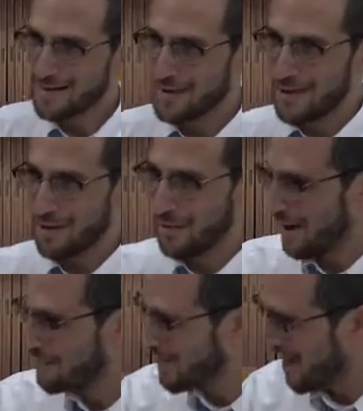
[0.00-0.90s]
You
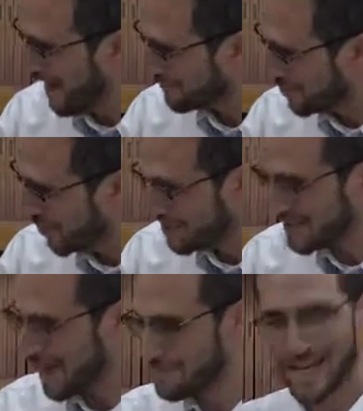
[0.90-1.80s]
know, men have to know this
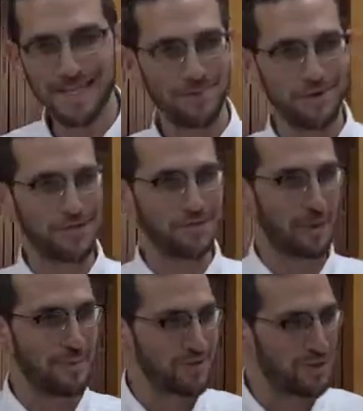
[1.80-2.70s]
topic as much as
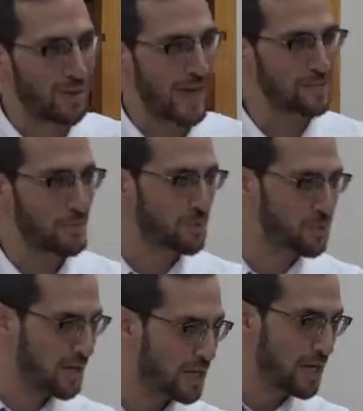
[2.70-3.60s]
women do, as we will
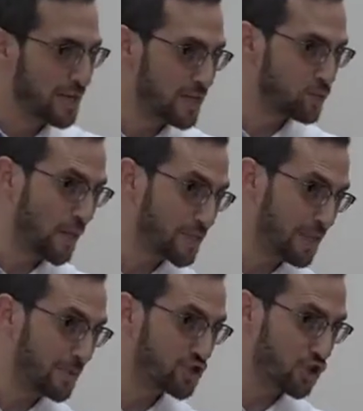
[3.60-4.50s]
see. There's one
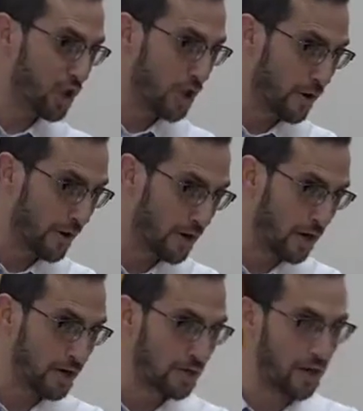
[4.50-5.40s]
siman in Shulchan Aruch
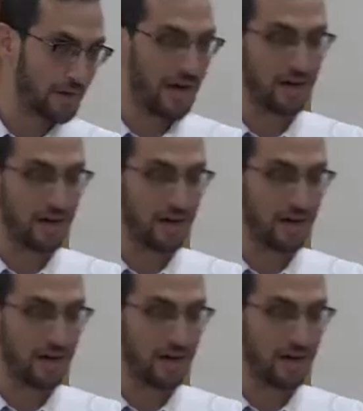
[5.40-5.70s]
on the